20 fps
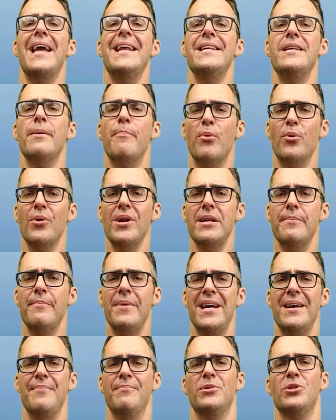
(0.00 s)
and
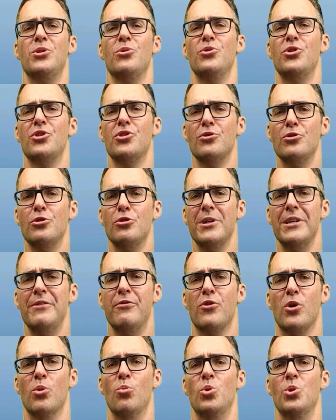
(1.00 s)
debridement. So surgery
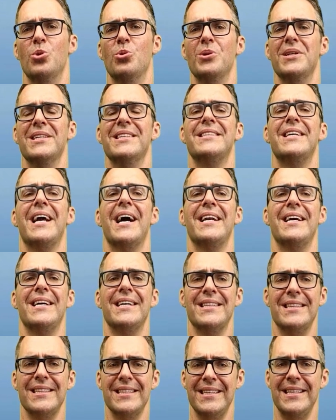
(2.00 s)
for a wound is kind
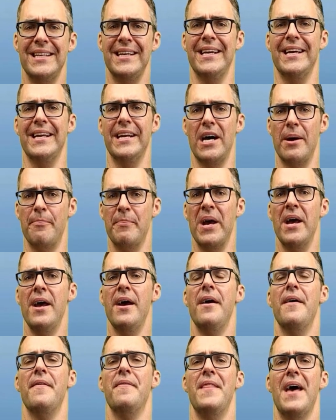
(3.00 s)
of cleaning it up.
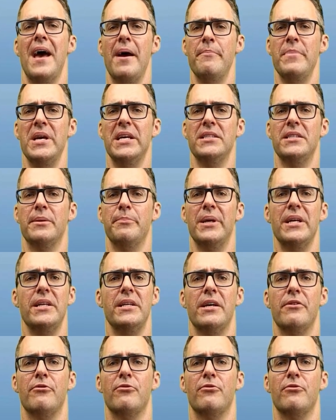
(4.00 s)
That makes a big